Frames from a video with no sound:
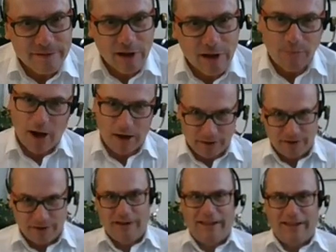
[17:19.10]

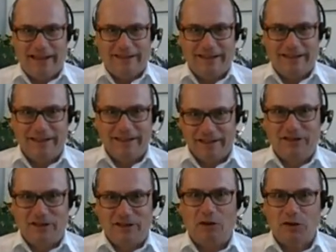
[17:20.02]
Haphazardly, yes.
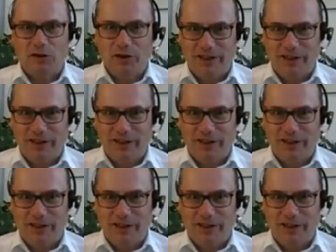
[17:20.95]
Yeah, so, not put